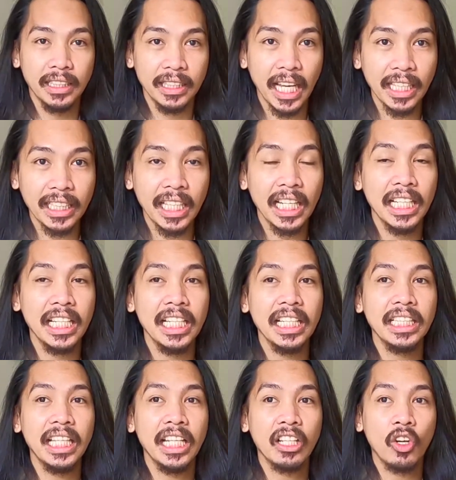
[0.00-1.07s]

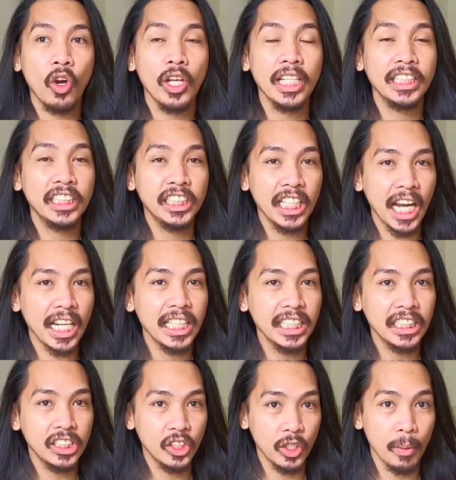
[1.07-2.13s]
technically, they call it
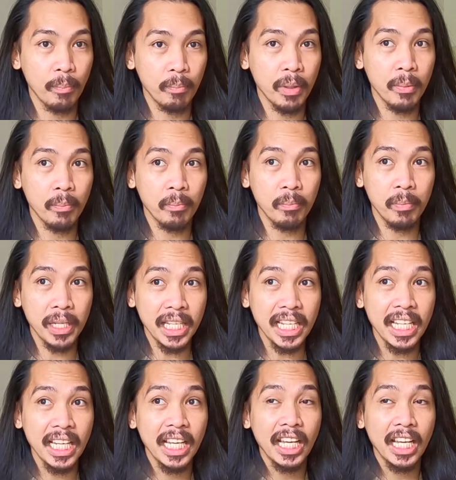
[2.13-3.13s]
Chinese renminbi